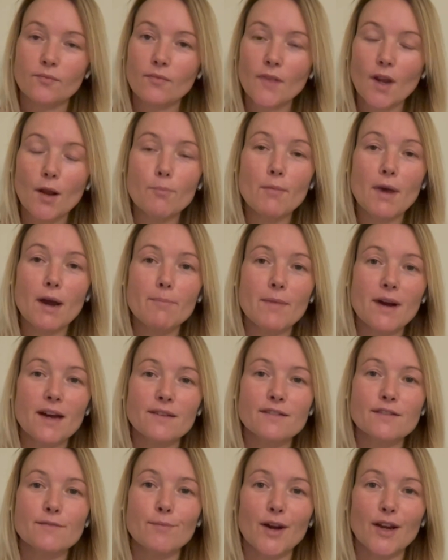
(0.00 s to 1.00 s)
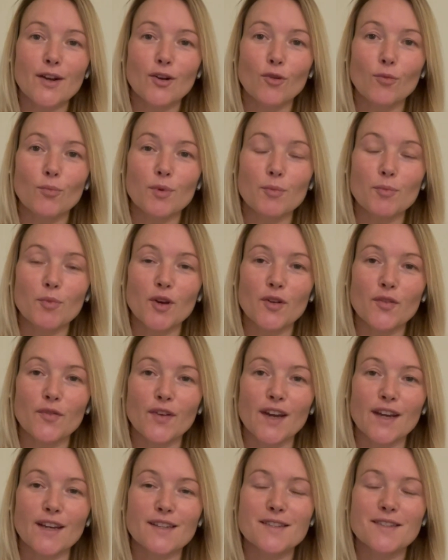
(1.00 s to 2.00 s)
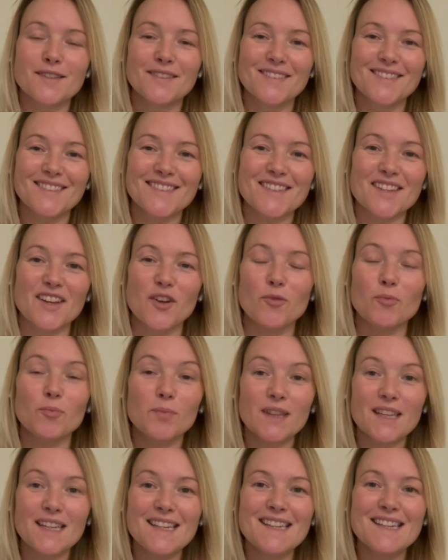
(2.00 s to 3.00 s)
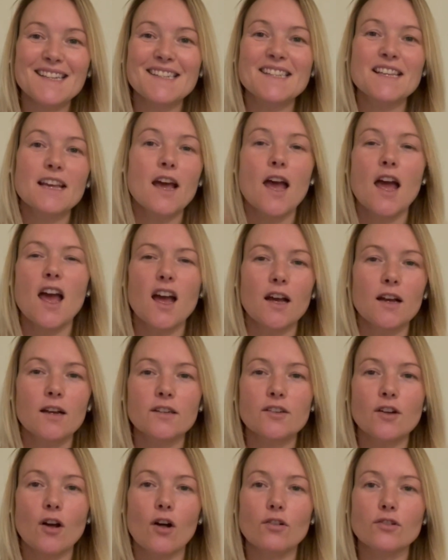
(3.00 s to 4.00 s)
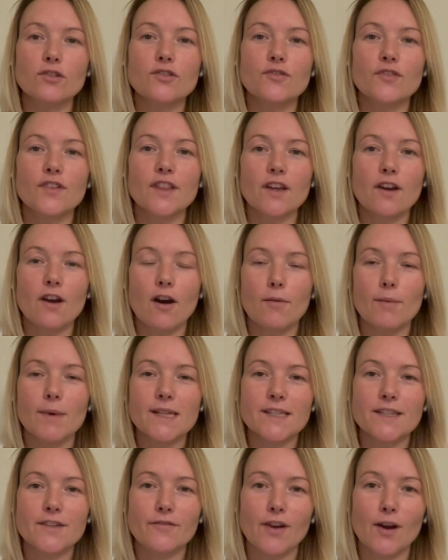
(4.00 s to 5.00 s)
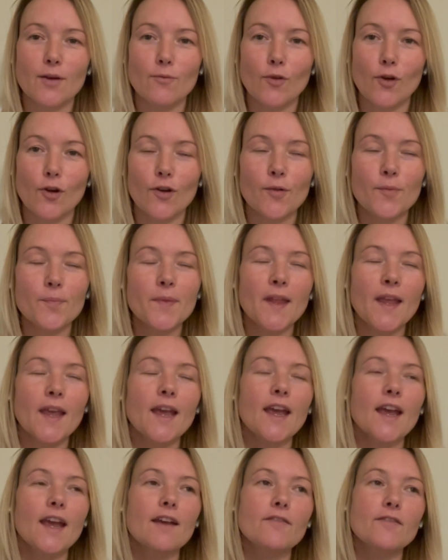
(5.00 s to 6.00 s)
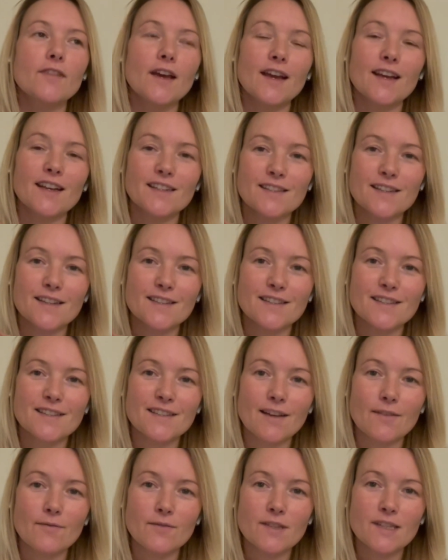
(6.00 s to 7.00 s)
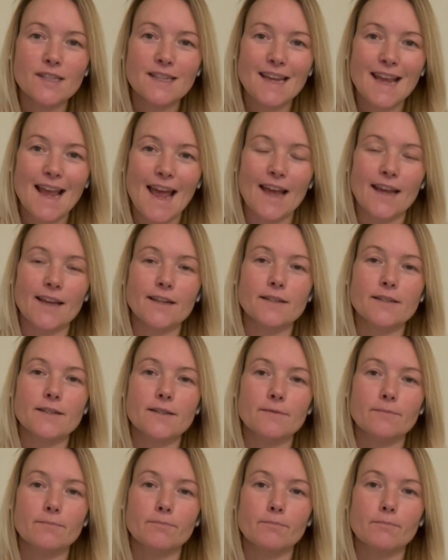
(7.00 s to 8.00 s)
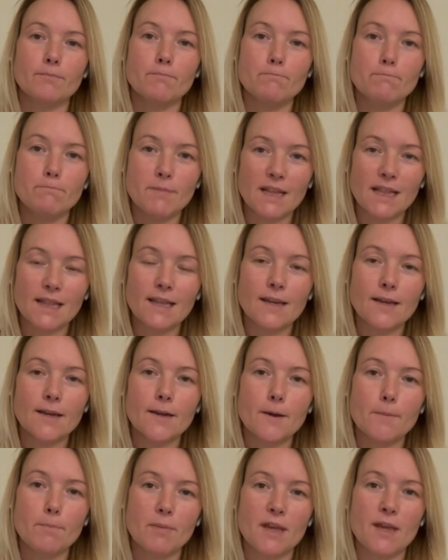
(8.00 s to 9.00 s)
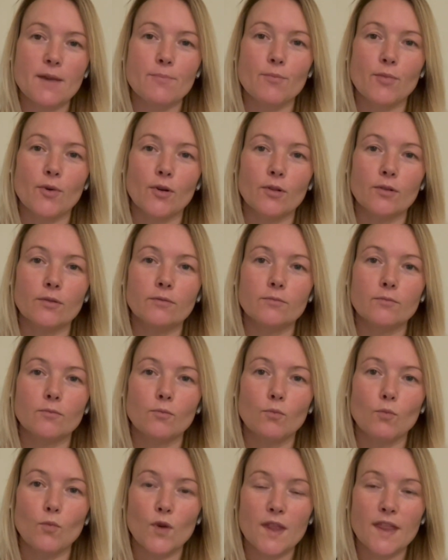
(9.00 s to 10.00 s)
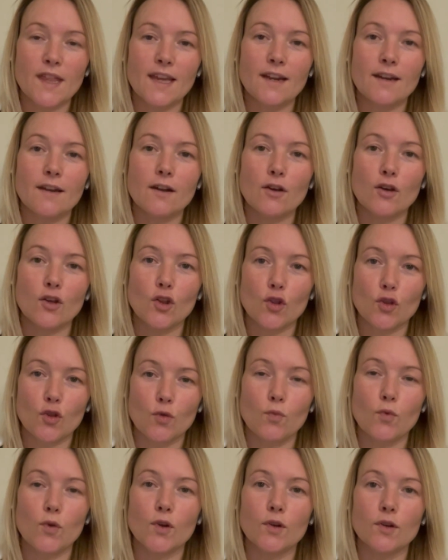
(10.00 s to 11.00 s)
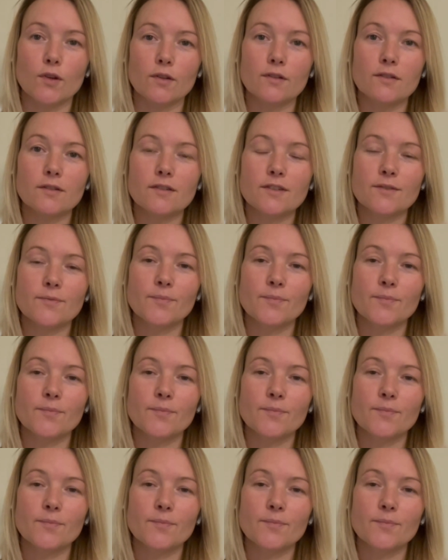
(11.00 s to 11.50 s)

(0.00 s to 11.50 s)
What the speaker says: my maths might not be perfect, so please alter in the comments if I'm wrong. If there is 78 billion people within the world,